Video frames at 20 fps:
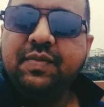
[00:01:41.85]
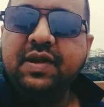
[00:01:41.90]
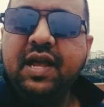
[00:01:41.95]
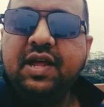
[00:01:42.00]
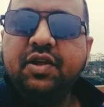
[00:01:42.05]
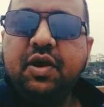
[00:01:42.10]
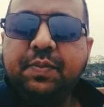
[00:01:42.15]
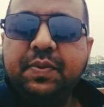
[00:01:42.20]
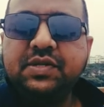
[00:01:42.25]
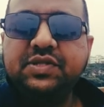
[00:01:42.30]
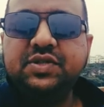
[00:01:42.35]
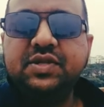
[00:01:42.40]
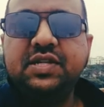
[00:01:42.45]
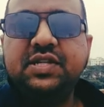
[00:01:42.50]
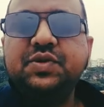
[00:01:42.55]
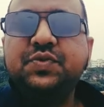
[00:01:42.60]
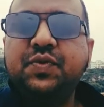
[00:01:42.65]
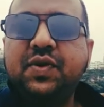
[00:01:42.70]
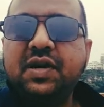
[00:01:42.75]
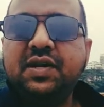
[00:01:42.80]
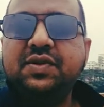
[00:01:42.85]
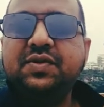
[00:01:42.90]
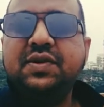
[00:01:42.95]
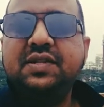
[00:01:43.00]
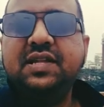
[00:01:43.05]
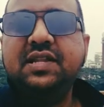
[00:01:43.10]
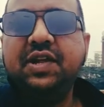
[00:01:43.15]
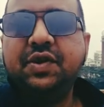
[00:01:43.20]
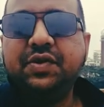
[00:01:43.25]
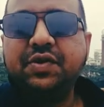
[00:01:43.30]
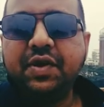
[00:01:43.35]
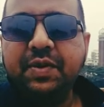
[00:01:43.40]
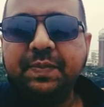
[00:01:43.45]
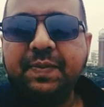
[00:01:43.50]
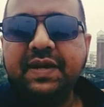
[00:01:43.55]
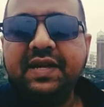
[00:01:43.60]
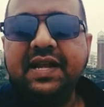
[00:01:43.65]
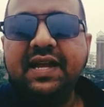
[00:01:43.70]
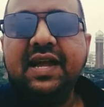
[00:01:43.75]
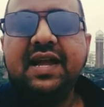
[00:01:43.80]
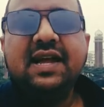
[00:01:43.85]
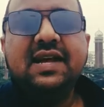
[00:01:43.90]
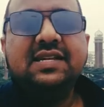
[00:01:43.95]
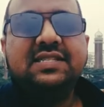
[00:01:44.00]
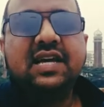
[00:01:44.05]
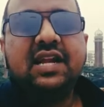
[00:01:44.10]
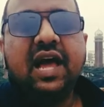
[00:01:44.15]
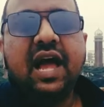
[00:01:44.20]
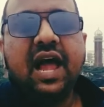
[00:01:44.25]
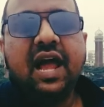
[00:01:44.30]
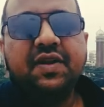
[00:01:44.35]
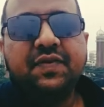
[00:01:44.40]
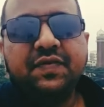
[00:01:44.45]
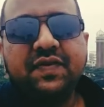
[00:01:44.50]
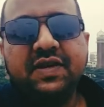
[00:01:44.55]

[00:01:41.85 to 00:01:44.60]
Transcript: me an opportunity to work within your company, sir, at